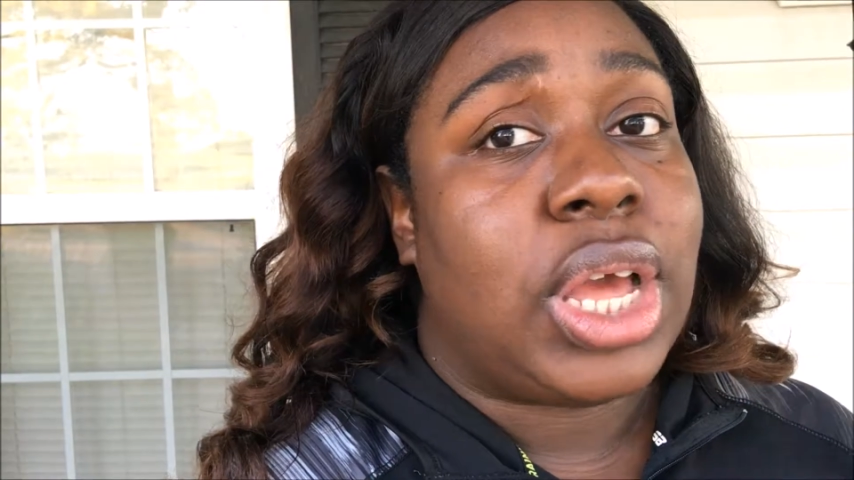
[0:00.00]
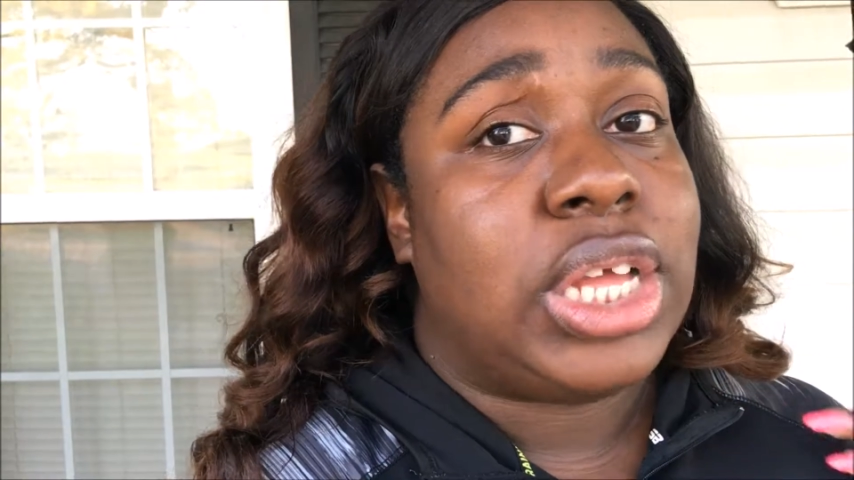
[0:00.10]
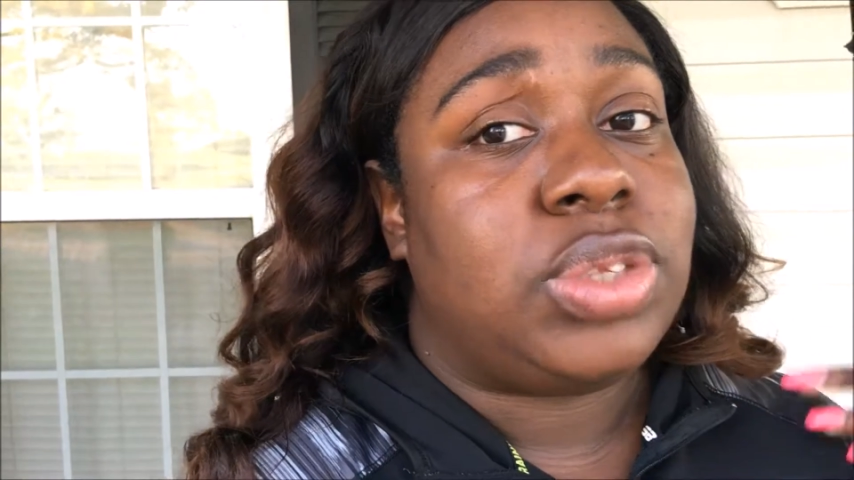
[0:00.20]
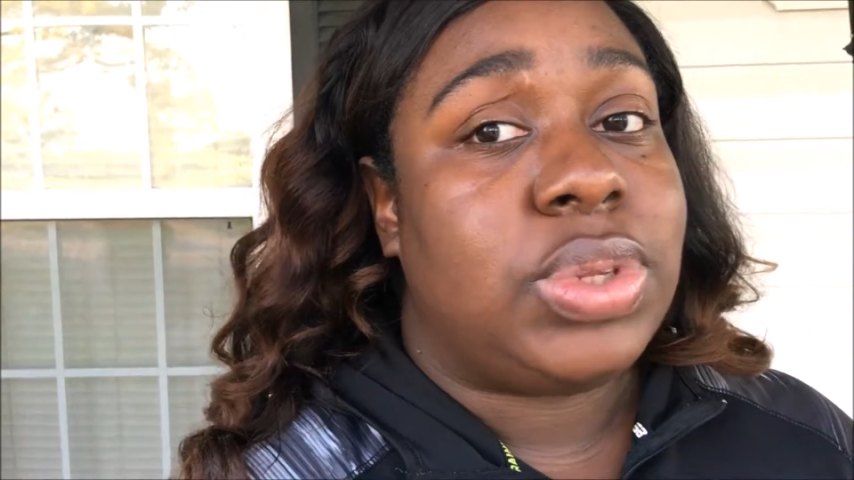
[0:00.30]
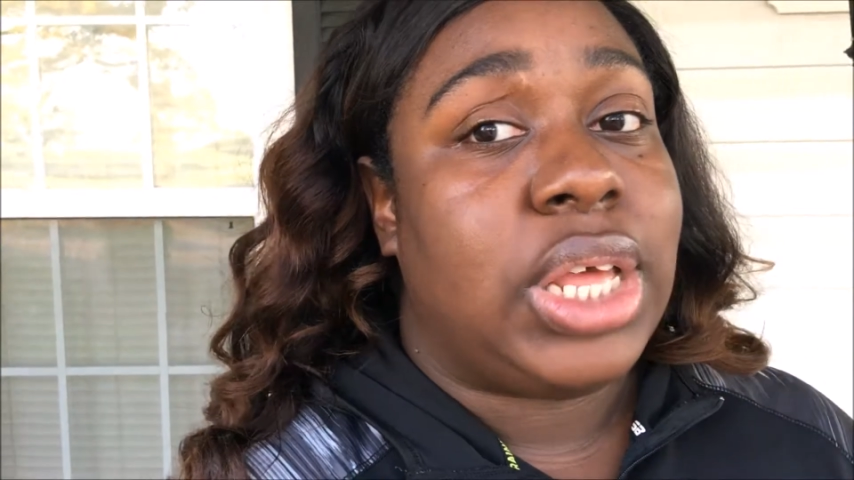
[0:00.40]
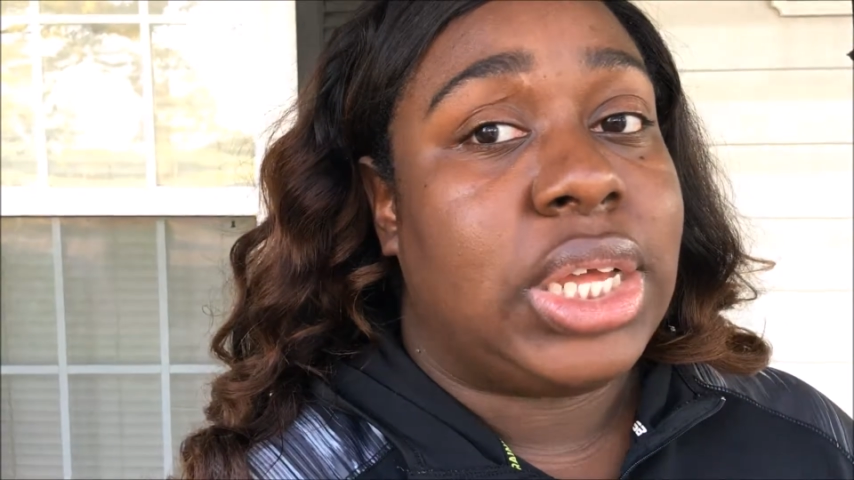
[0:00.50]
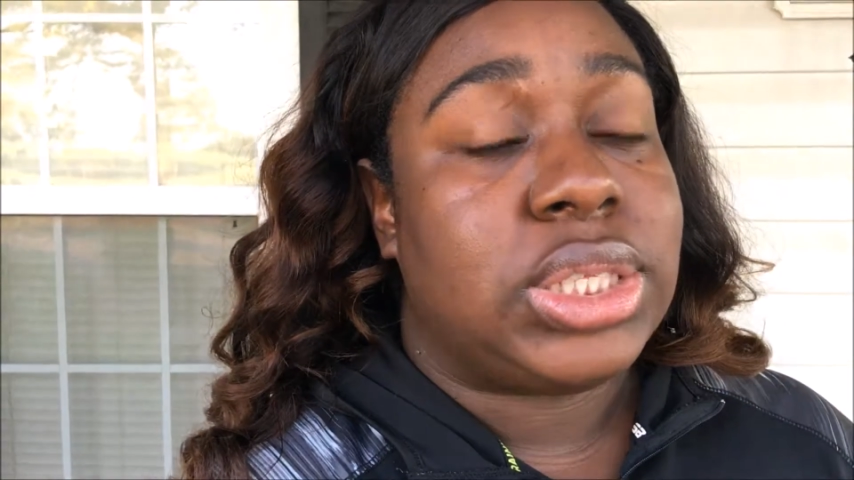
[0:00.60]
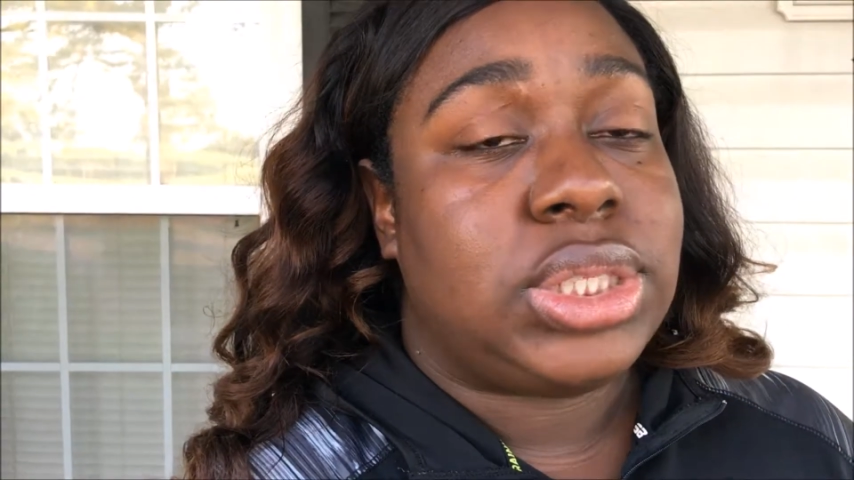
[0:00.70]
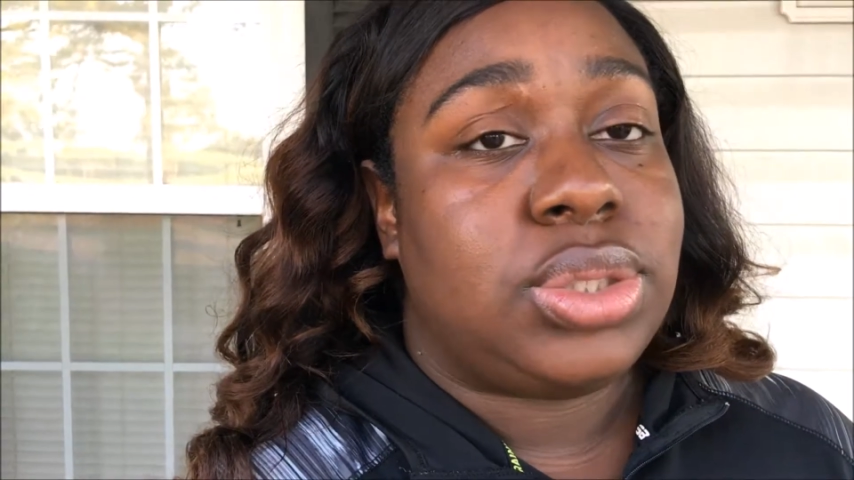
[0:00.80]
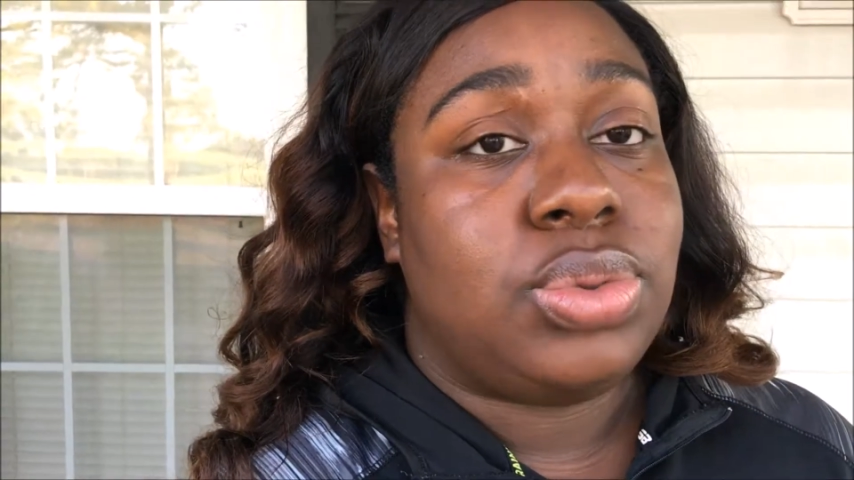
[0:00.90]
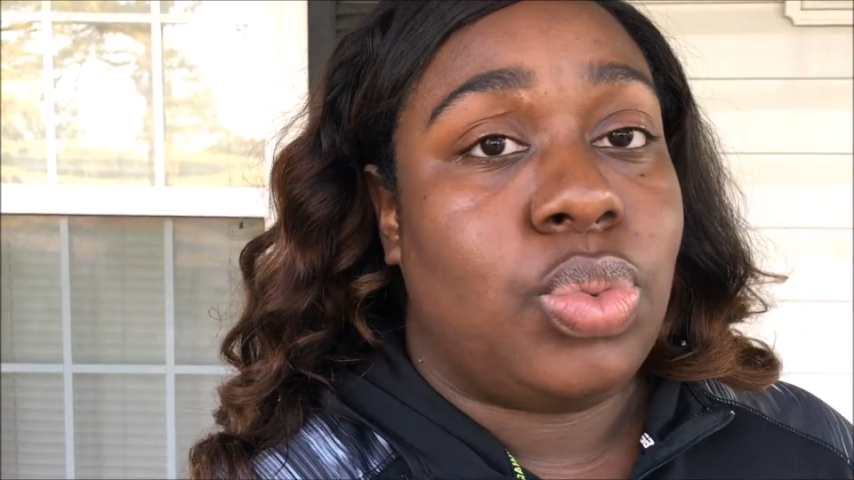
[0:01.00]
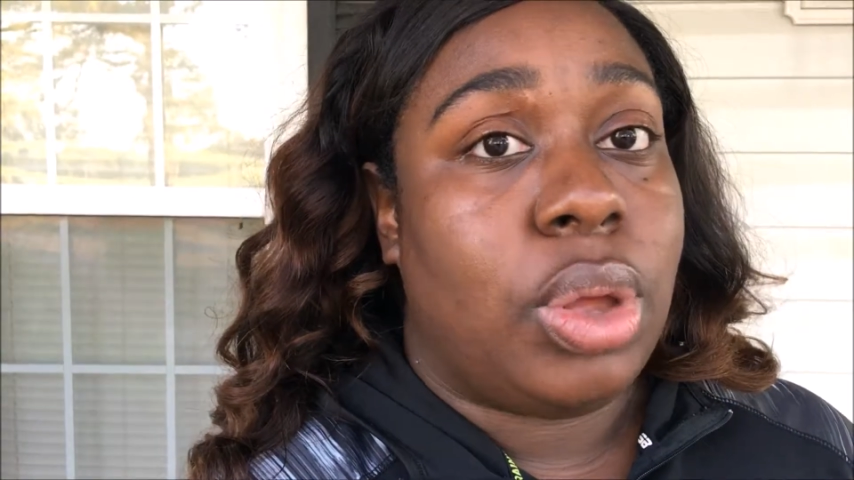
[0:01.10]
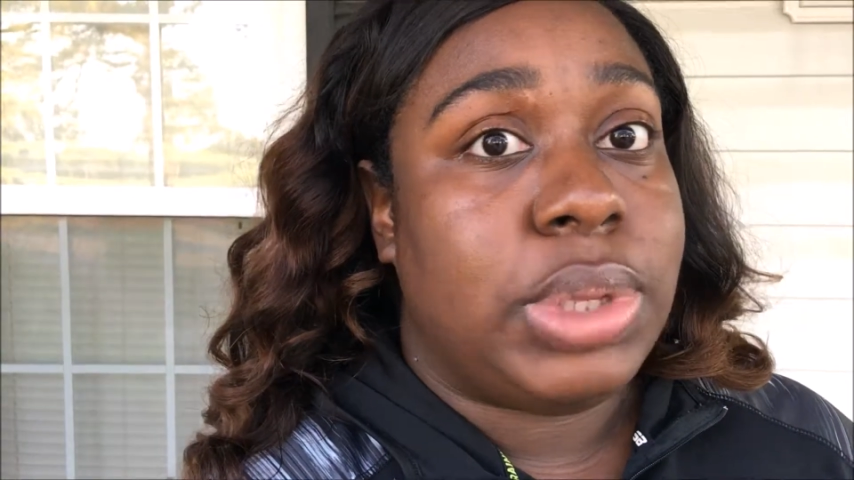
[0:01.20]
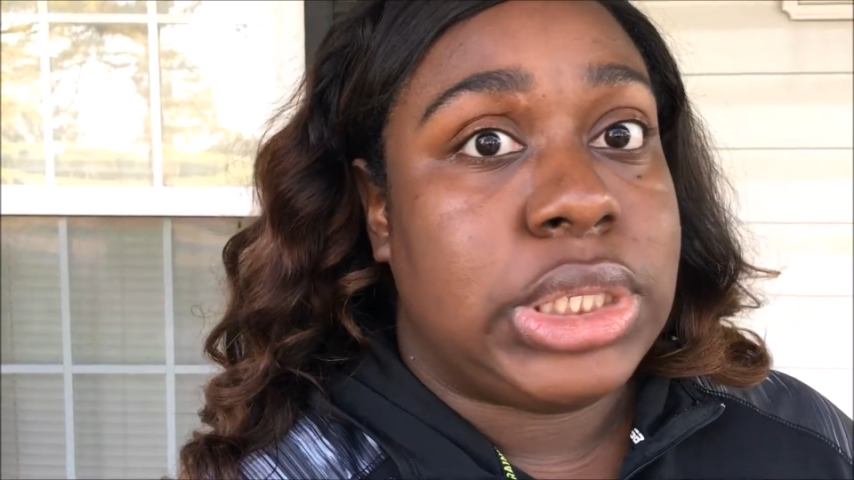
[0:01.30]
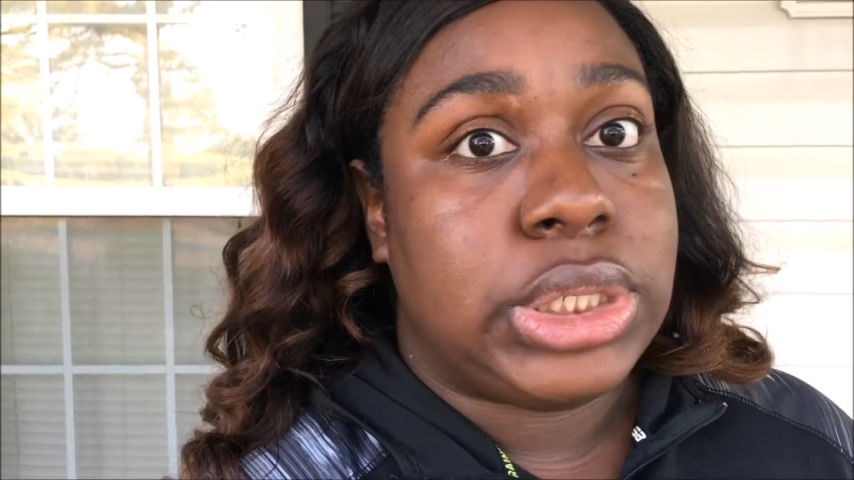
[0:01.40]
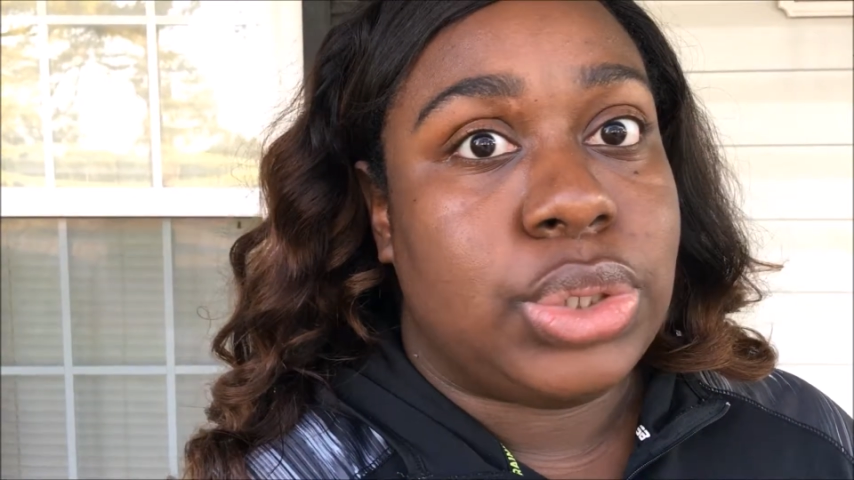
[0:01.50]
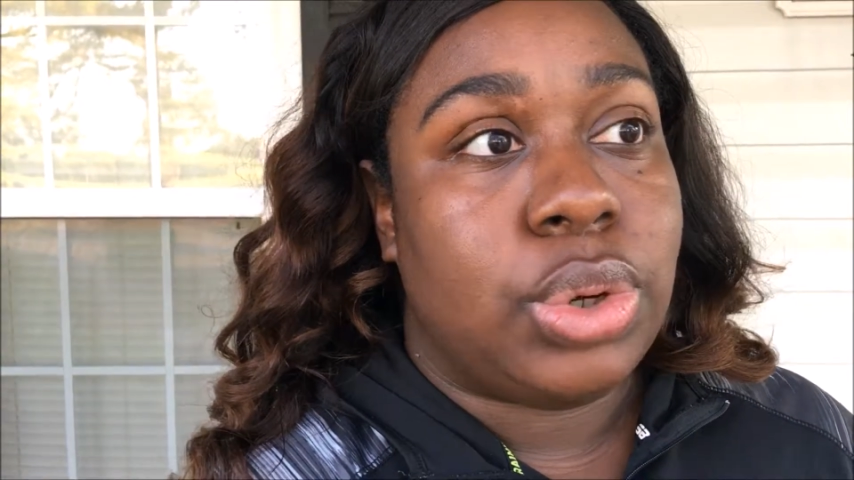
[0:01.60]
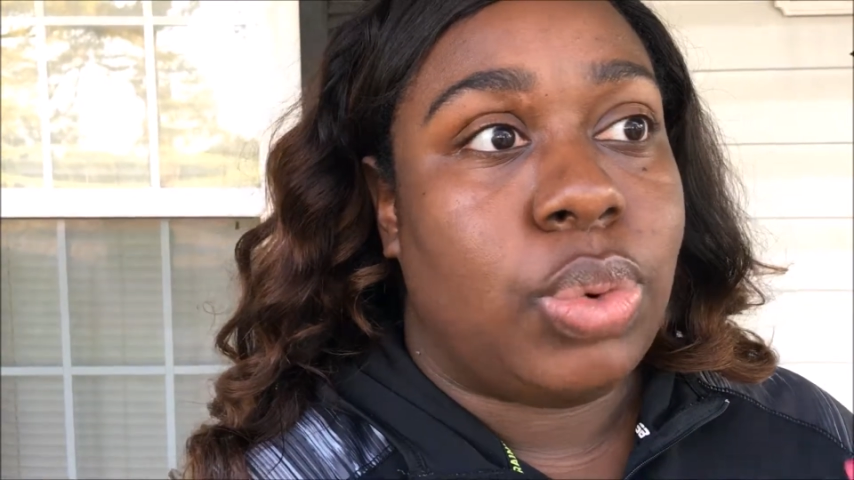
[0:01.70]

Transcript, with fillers: you guys would like want me to do